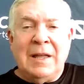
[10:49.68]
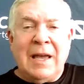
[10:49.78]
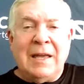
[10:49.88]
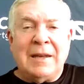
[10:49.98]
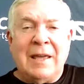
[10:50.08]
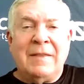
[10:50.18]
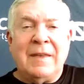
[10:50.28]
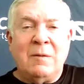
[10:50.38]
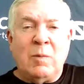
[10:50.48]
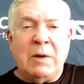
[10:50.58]
And
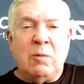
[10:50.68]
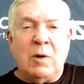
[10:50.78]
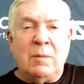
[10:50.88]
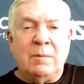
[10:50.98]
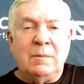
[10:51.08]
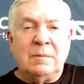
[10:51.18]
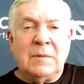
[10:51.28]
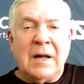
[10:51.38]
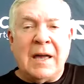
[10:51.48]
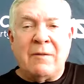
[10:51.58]
then we will
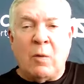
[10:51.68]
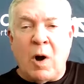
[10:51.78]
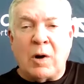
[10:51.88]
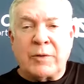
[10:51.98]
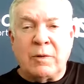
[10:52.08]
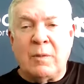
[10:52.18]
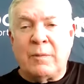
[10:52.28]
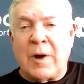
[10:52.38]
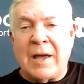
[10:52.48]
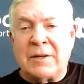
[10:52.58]
have a walkthrough on
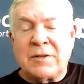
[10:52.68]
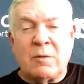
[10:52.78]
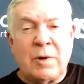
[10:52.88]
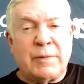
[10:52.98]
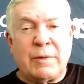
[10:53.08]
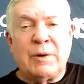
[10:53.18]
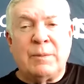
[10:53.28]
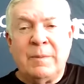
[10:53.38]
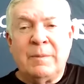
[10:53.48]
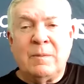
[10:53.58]
Friday. So we're through.
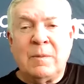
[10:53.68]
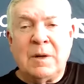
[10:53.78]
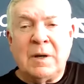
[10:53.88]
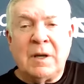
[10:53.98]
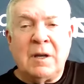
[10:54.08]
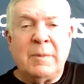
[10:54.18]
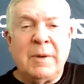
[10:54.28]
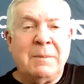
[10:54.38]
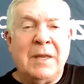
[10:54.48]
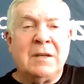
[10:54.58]
It'll
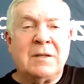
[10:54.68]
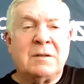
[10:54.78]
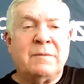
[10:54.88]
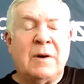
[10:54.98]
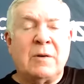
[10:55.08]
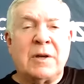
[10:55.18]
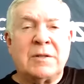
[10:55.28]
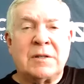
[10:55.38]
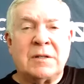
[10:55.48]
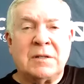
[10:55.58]
be meetings and
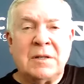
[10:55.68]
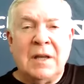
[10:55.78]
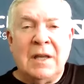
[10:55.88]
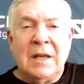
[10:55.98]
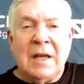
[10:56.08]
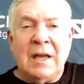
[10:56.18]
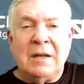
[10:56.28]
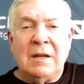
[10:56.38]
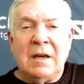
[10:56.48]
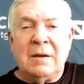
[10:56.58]
focus
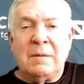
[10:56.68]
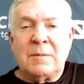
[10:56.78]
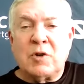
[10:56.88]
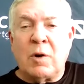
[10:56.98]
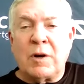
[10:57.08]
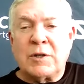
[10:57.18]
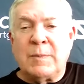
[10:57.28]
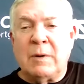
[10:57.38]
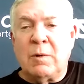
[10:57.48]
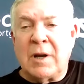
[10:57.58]
and shorts,
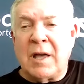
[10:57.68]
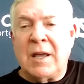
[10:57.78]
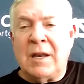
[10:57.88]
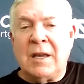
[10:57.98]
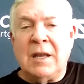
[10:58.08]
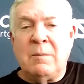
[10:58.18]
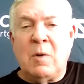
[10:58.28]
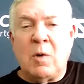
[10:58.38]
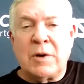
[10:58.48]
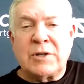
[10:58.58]
but we're not hitting
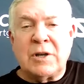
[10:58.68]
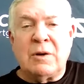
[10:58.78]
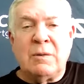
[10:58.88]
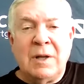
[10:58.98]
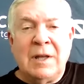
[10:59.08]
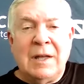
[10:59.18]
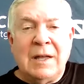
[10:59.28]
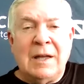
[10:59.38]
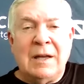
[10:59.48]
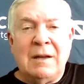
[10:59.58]
anymore. So
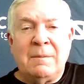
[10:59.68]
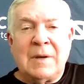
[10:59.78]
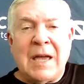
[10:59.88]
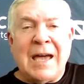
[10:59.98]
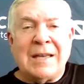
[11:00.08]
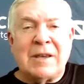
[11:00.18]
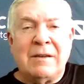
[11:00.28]
guys